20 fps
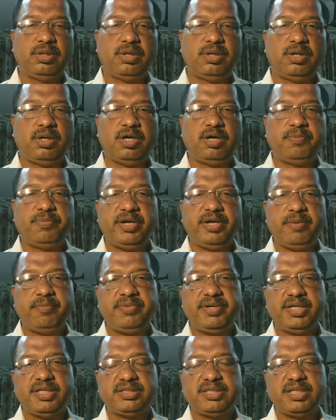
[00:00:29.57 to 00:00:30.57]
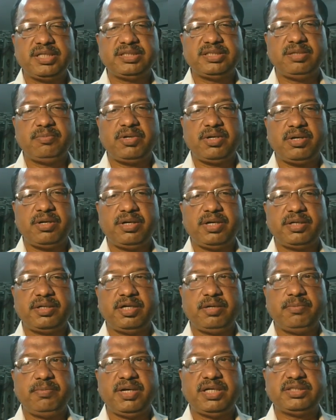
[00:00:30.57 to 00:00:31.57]
of MTS exam
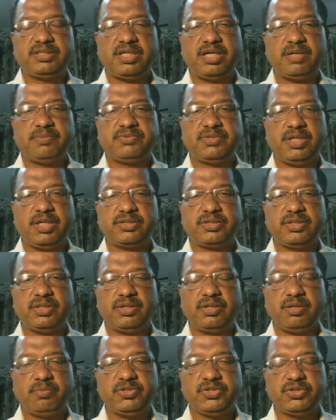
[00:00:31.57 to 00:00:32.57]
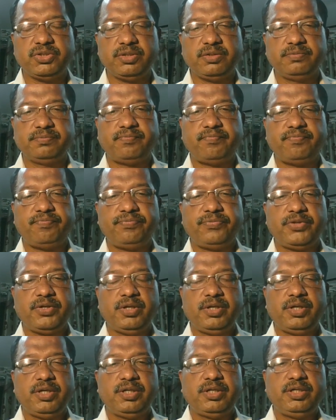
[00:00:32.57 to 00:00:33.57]
conducted by Staff Selection Commission.
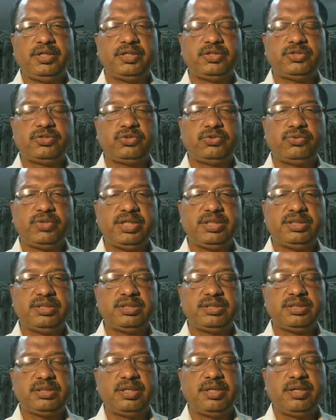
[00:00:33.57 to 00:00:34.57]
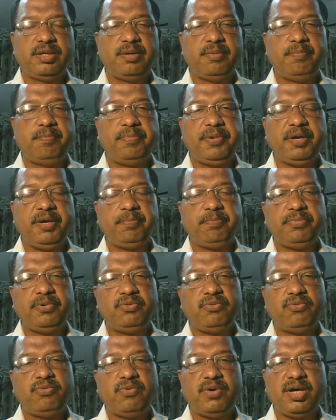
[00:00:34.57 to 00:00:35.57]
Dear students,
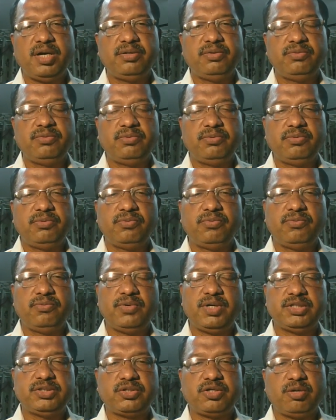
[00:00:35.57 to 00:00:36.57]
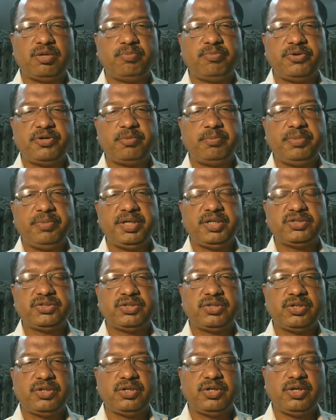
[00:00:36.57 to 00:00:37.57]
paper 1 was computer
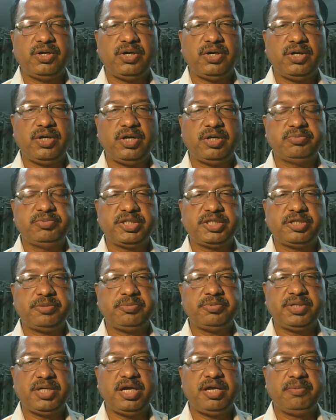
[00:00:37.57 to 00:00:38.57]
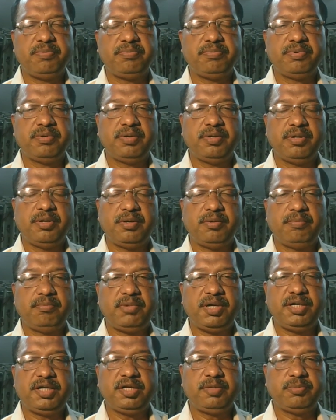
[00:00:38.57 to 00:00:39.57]
based, objective type,
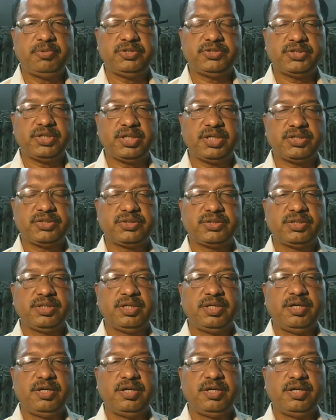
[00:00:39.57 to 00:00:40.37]
multiple choice.